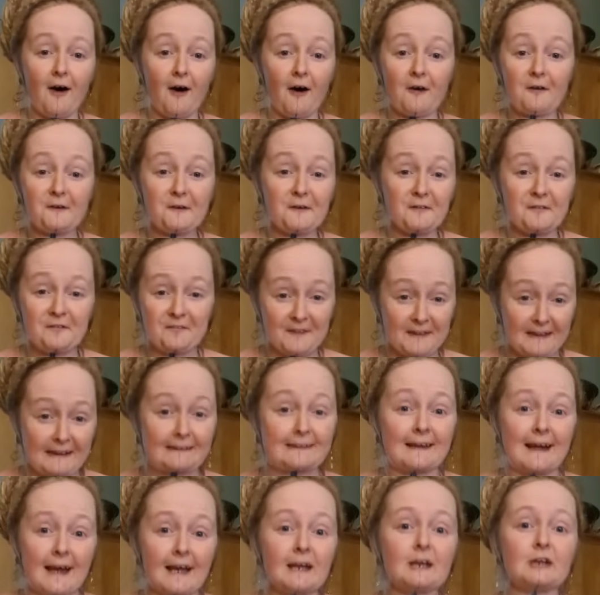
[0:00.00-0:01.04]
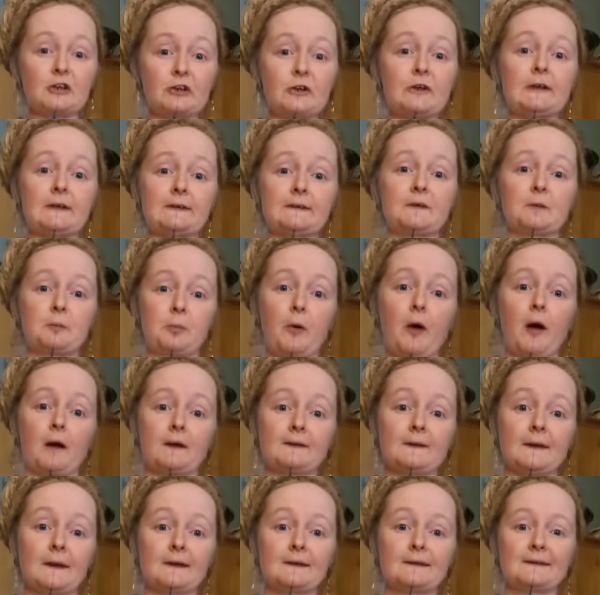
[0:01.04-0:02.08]
all of these eggshells to
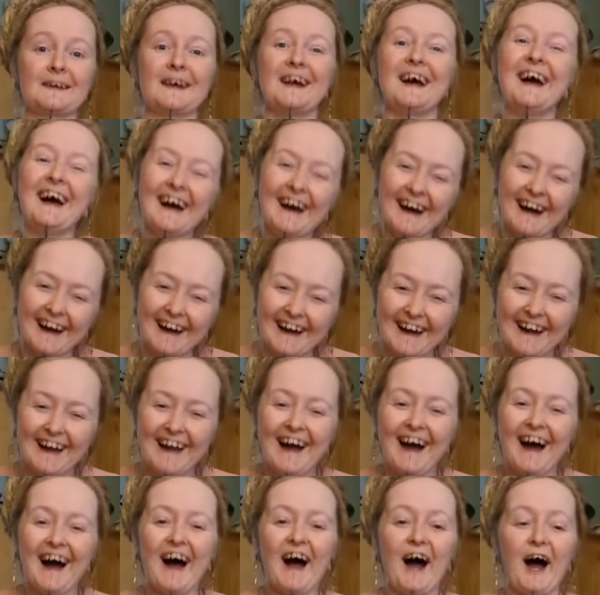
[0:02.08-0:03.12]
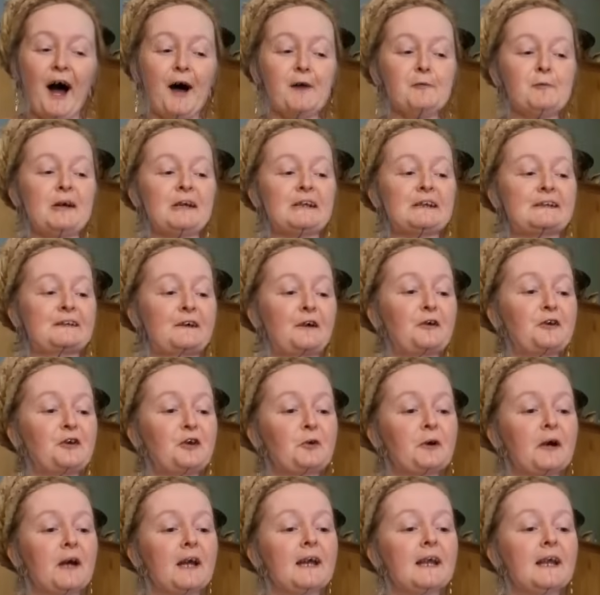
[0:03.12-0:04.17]
process. And so
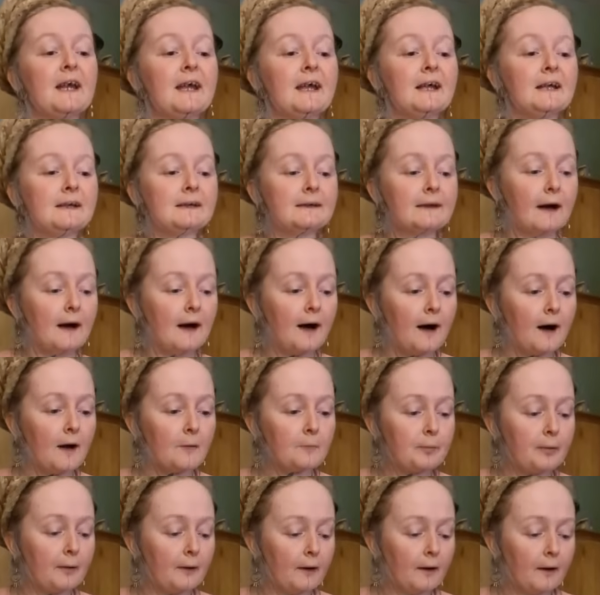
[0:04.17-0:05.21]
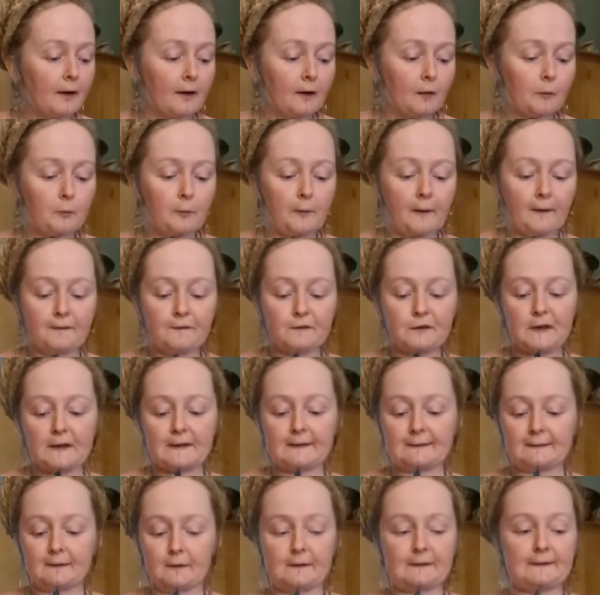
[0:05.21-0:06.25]
you could end up with
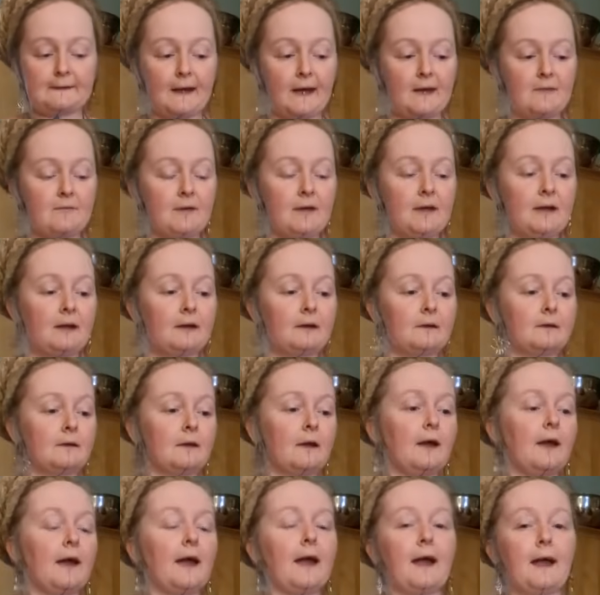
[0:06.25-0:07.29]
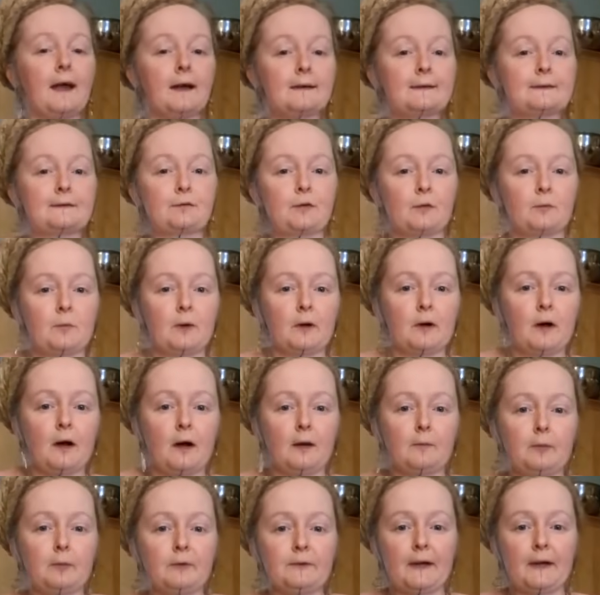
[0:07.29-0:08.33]
just saving the eggs from a
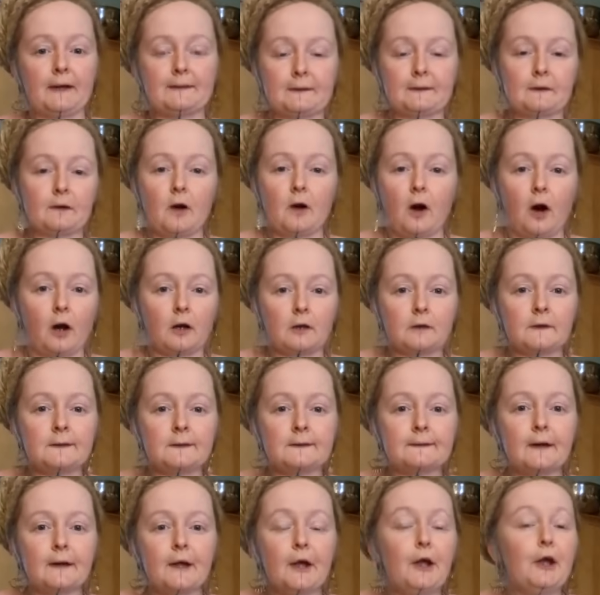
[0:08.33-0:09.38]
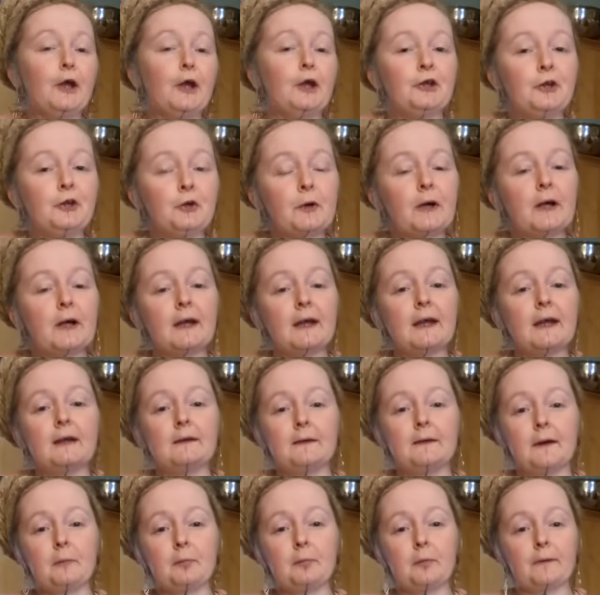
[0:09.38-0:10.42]
couple dozen cartons. You could
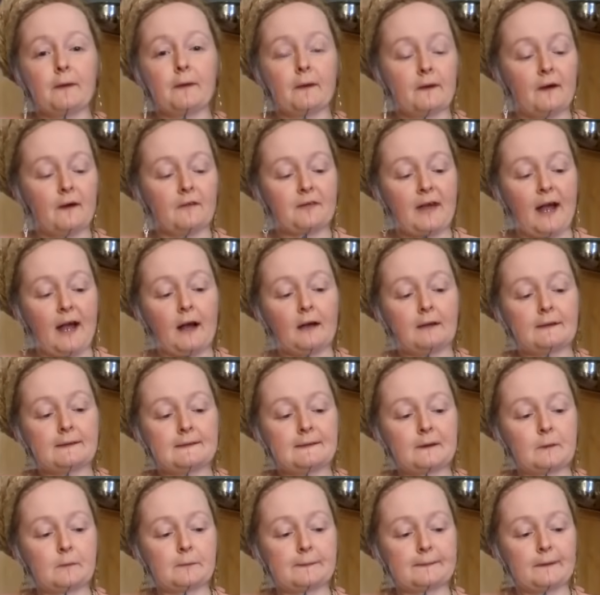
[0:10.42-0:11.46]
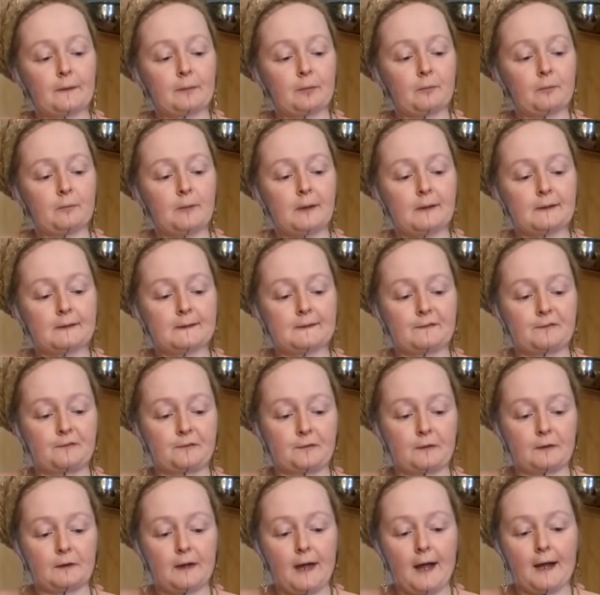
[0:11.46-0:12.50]
end up with enough calcium supplements
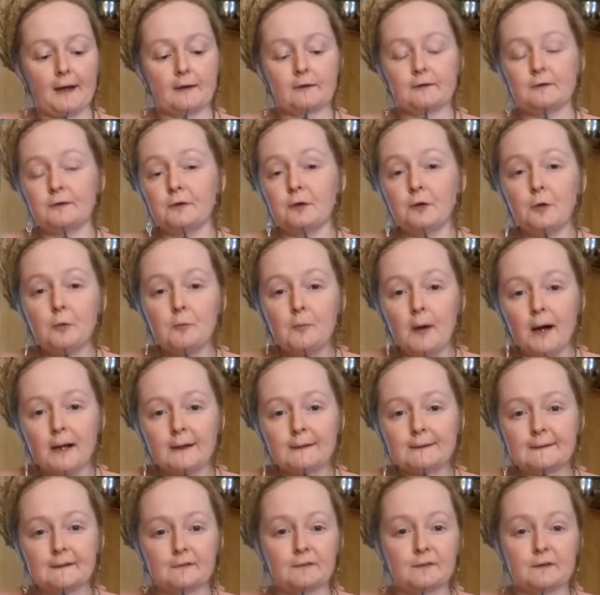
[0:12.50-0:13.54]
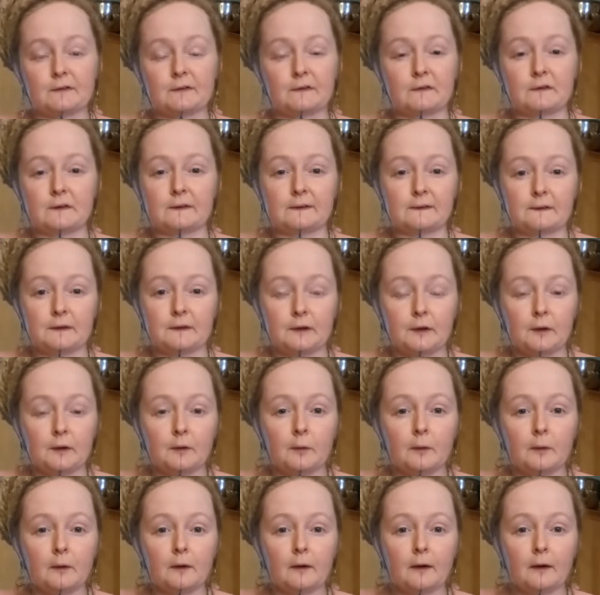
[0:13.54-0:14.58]
for like 2 months if it's just
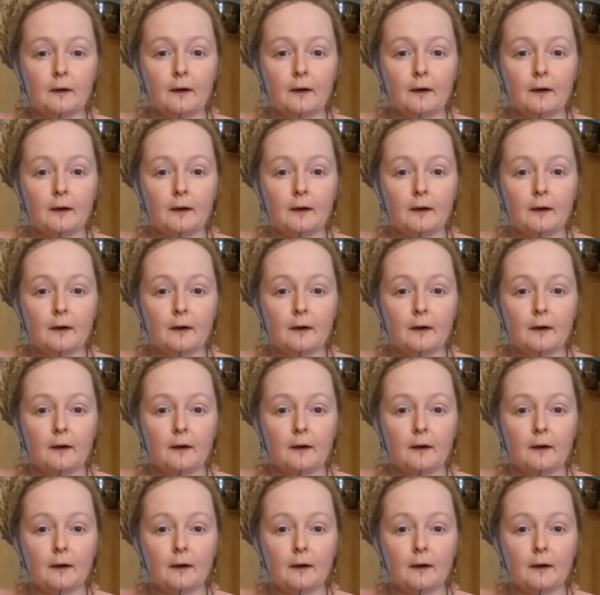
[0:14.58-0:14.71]
you,